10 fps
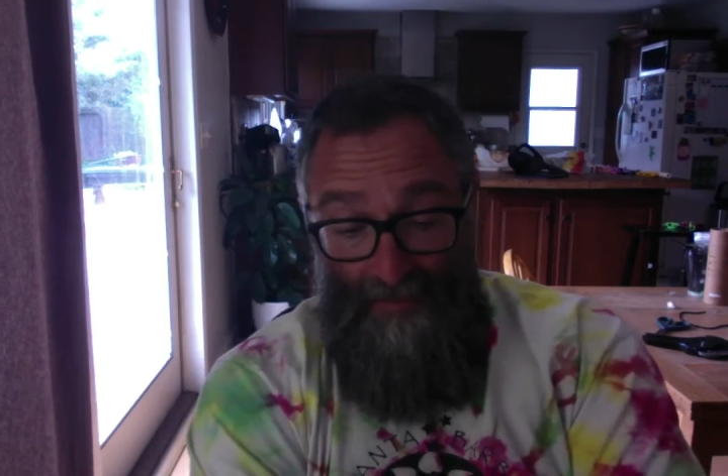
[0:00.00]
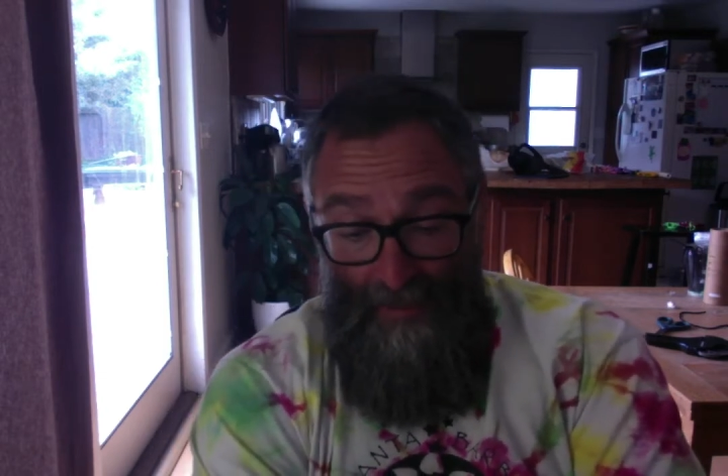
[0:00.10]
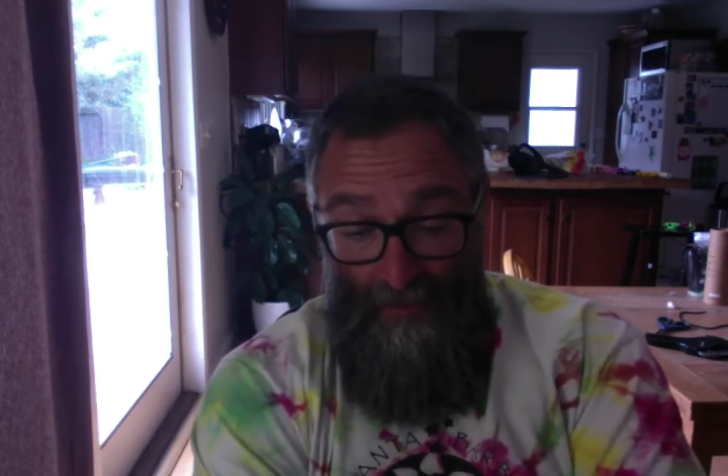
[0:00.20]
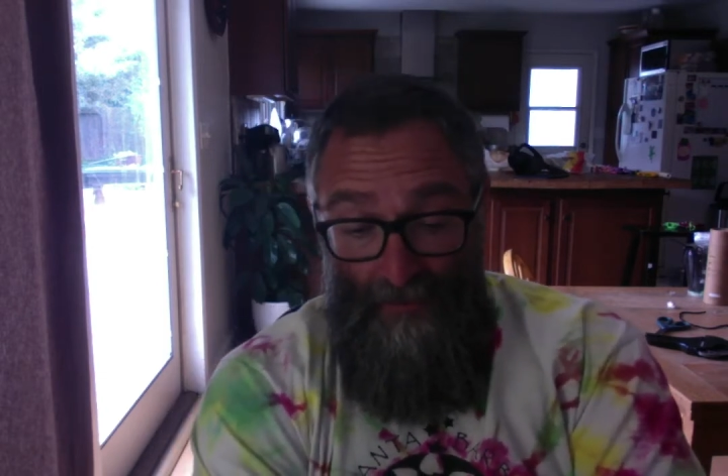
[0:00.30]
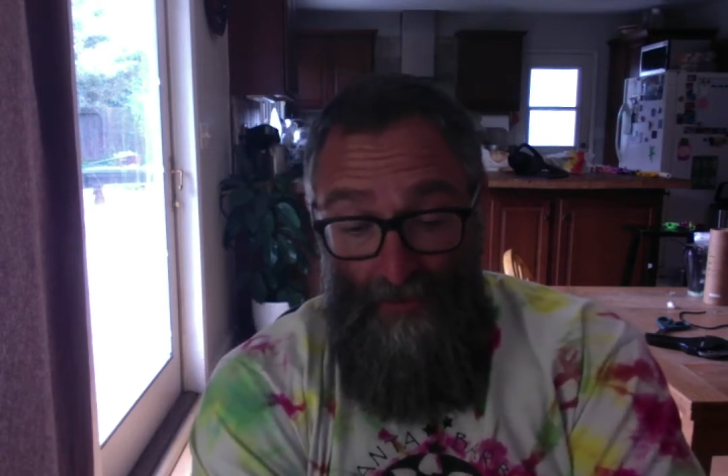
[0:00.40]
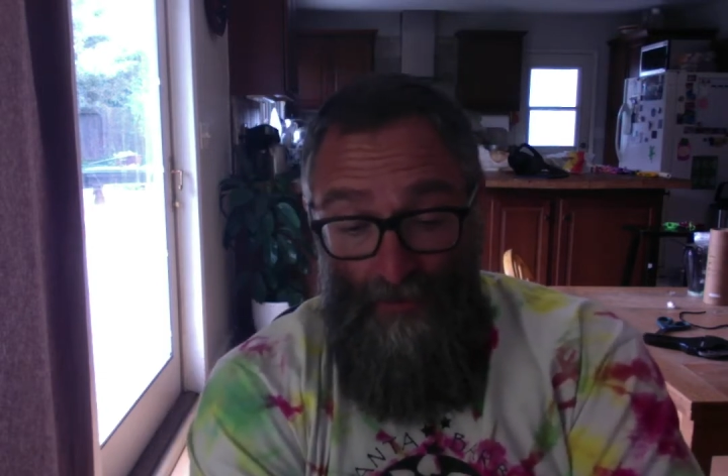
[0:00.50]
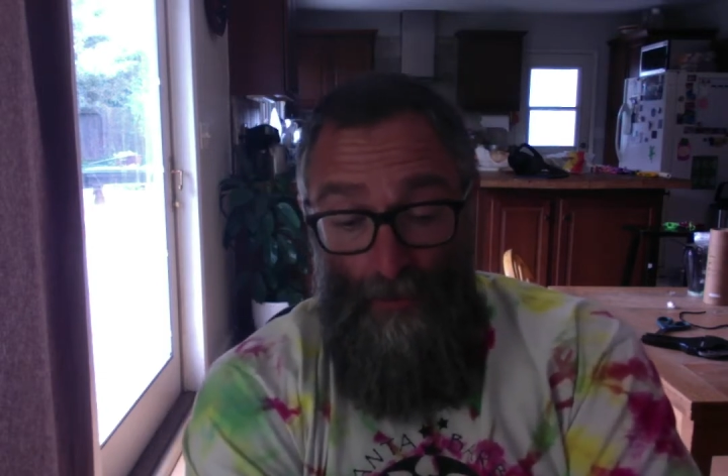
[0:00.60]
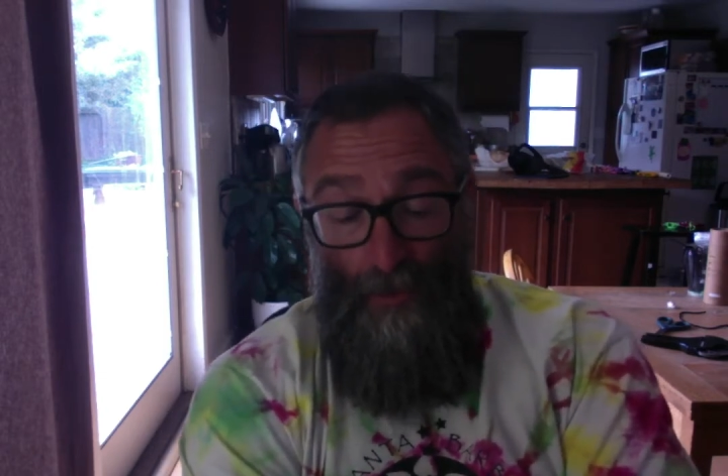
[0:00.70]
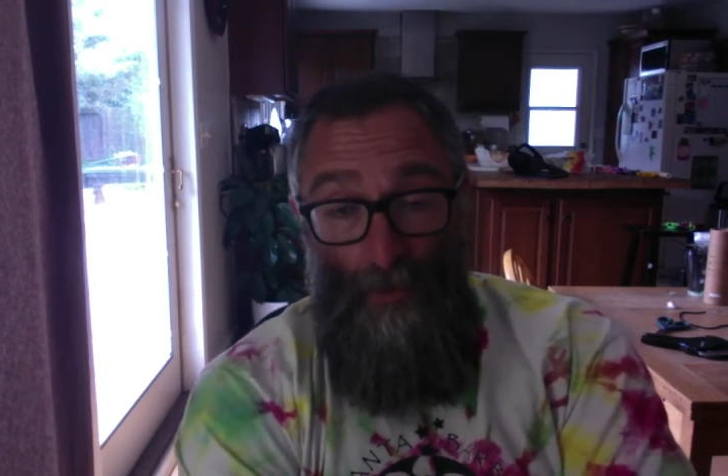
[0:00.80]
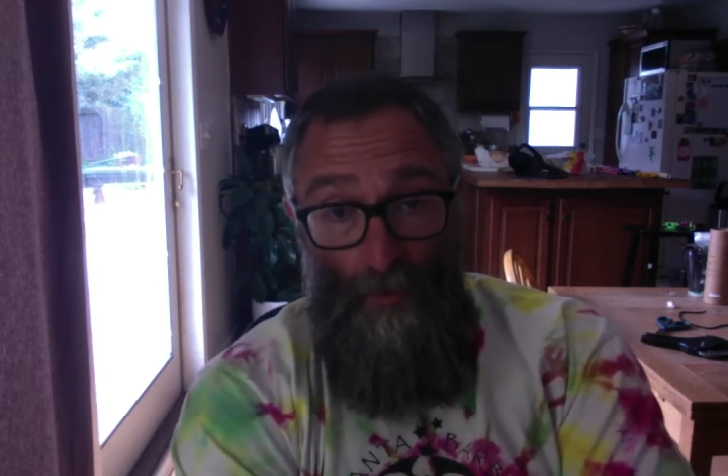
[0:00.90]
I'd like you to do a
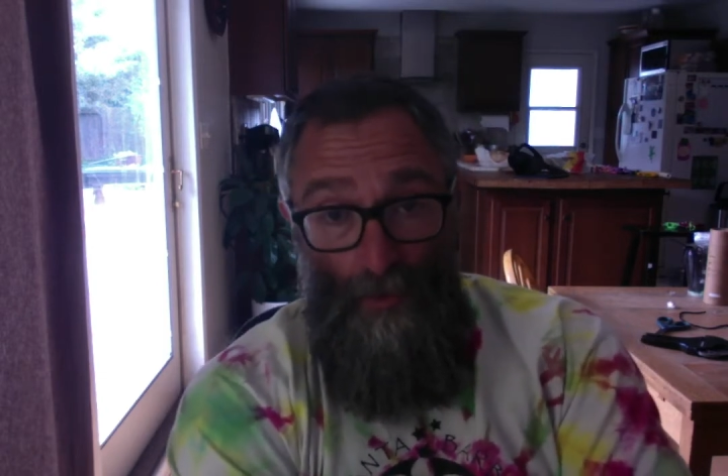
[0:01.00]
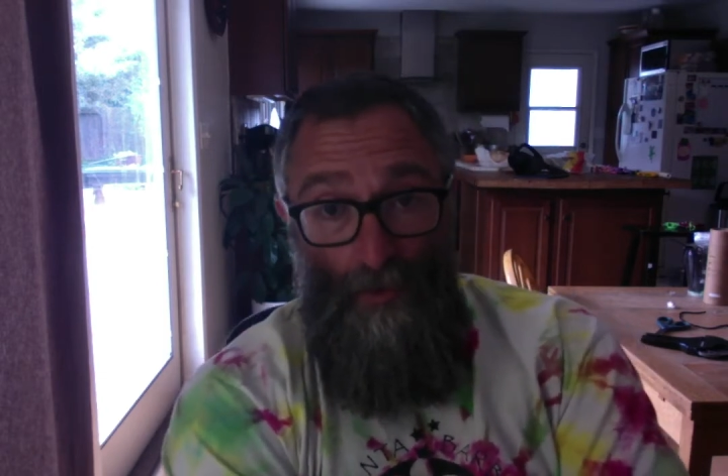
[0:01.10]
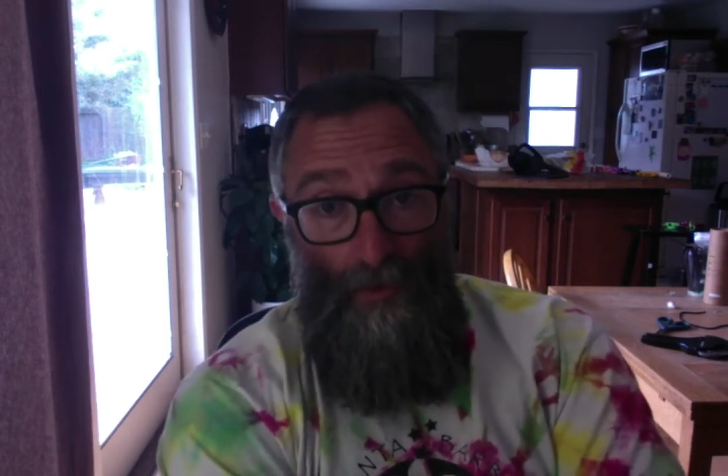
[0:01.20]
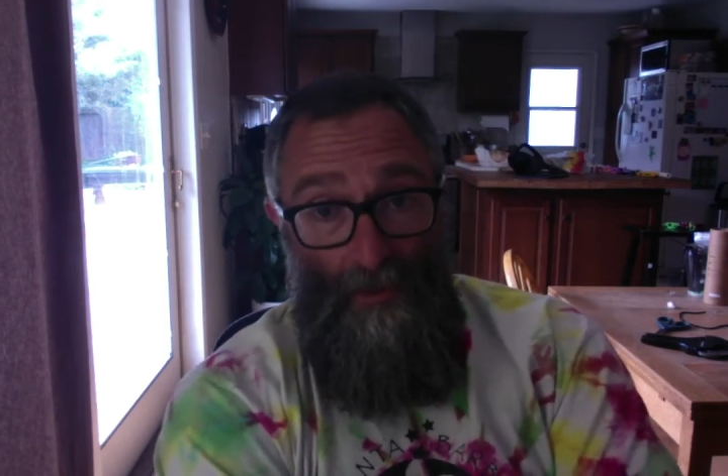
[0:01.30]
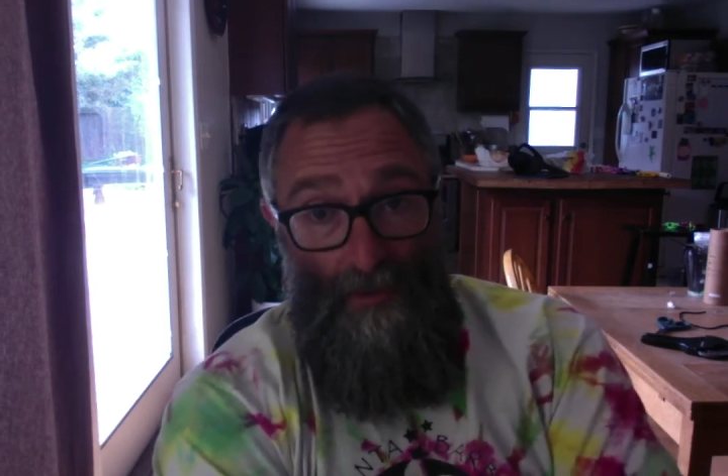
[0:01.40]
Google